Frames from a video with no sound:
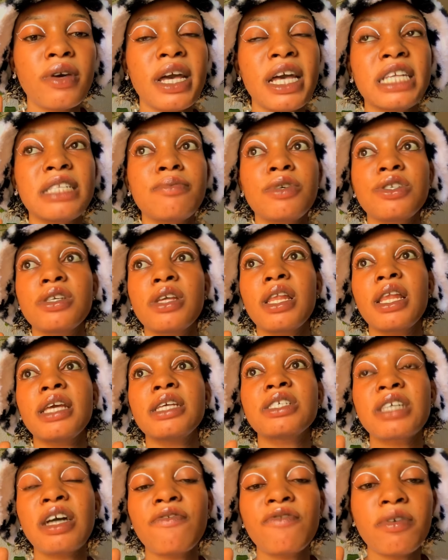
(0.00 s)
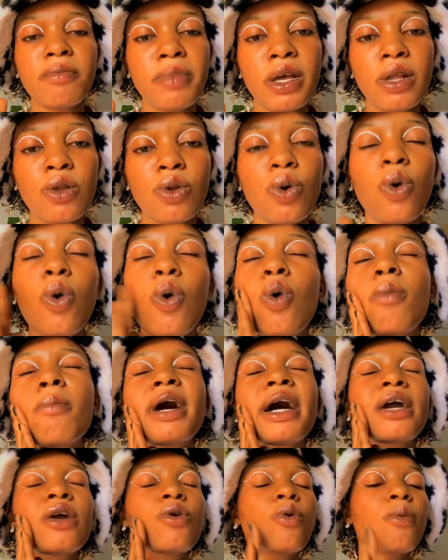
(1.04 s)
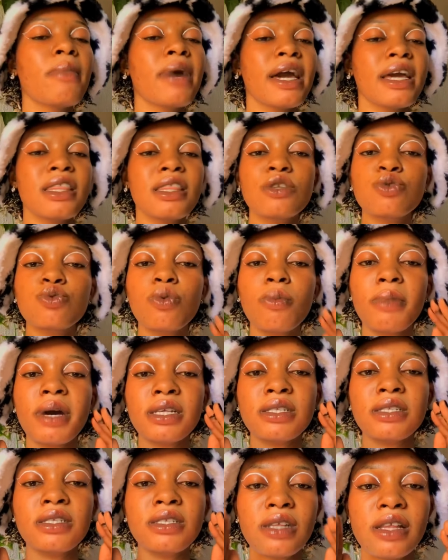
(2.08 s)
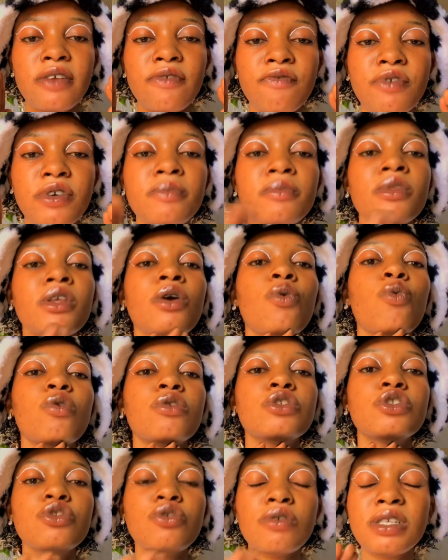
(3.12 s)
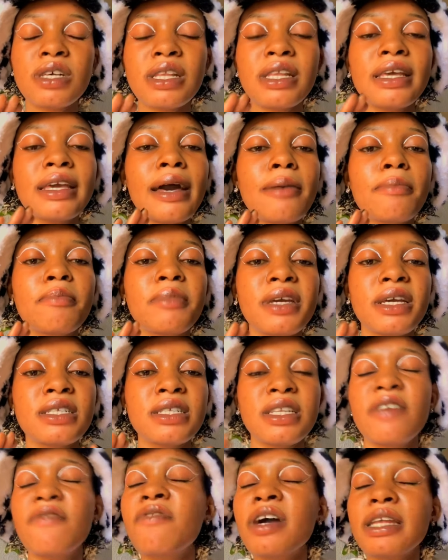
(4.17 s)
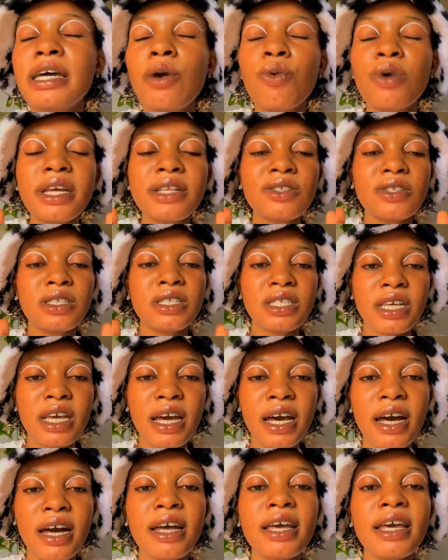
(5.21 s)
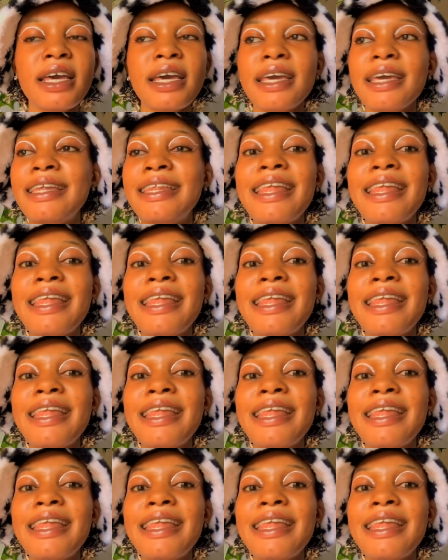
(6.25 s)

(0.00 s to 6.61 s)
especially Shafi Bello. Oh my, this woman's delivery was totally amazing. In fact, I wanted to see her in